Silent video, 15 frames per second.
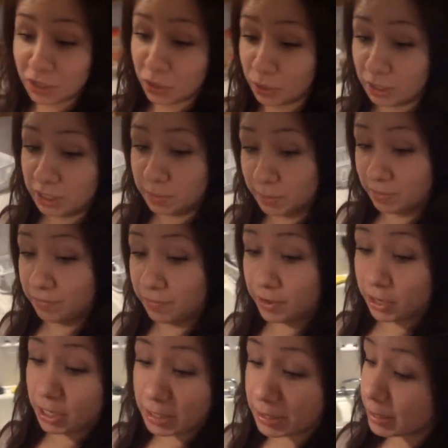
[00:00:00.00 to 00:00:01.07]
is going to be
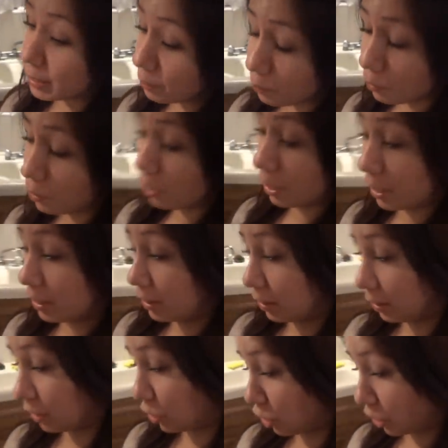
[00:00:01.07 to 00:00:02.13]
very simple and
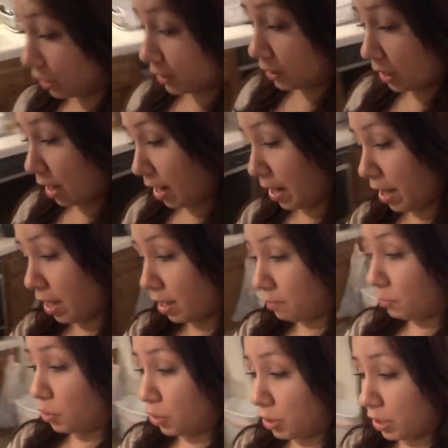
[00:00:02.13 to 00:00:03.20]
delicious. I am
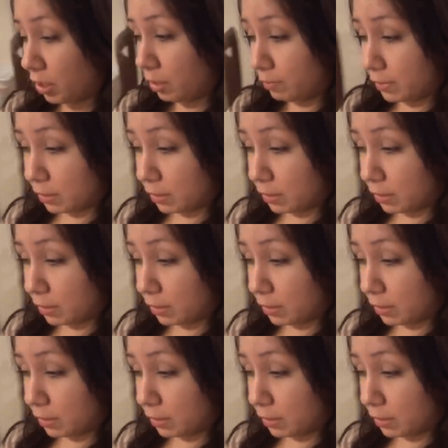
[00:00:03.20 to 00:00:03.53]
cooking up